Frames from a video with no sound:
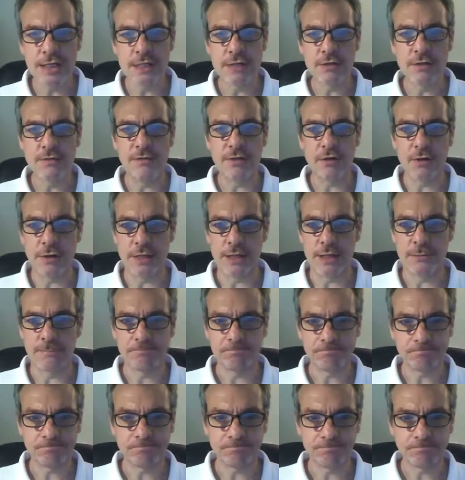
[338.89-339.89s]
is the following.
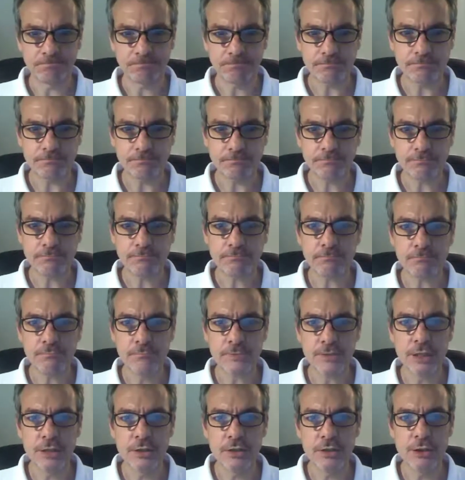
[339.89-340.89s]

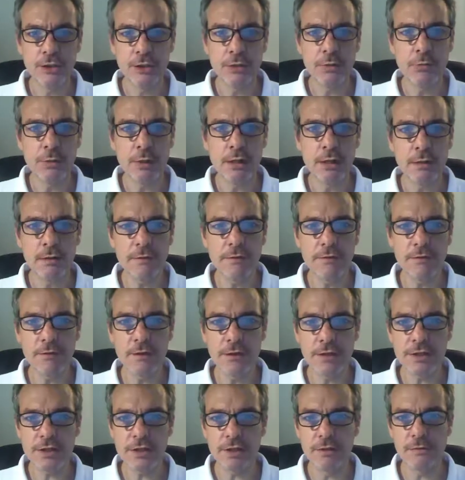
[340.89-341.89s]
You will
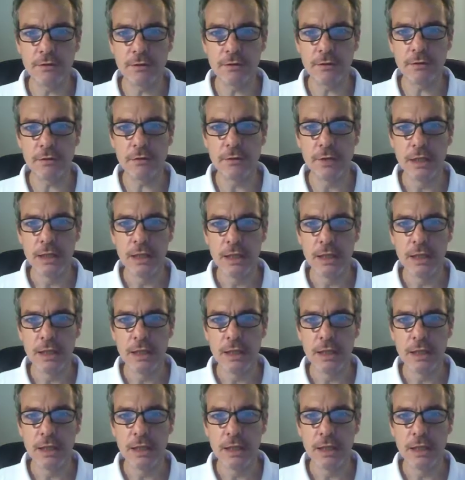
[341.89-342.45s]
first of all